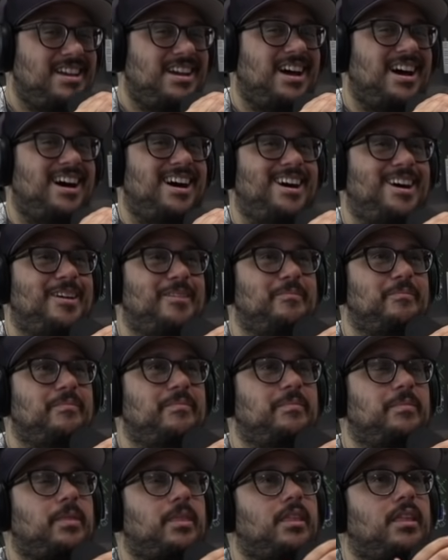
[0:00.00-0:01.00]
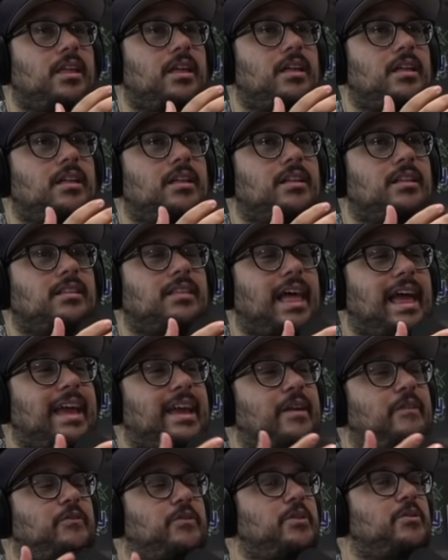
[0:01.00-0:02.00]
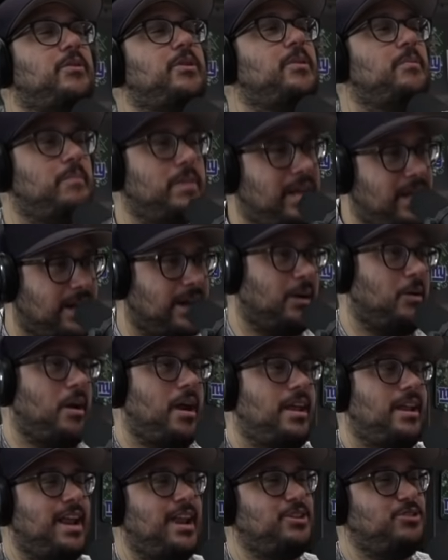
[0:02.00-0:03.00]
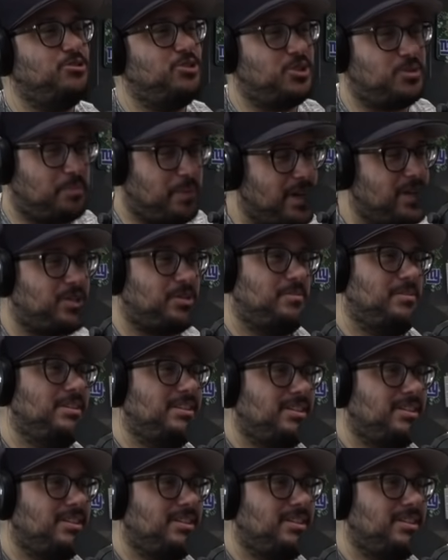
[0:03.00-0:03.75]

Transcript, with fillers: Um... Like, if we were in a meeting, right, and you just pitched me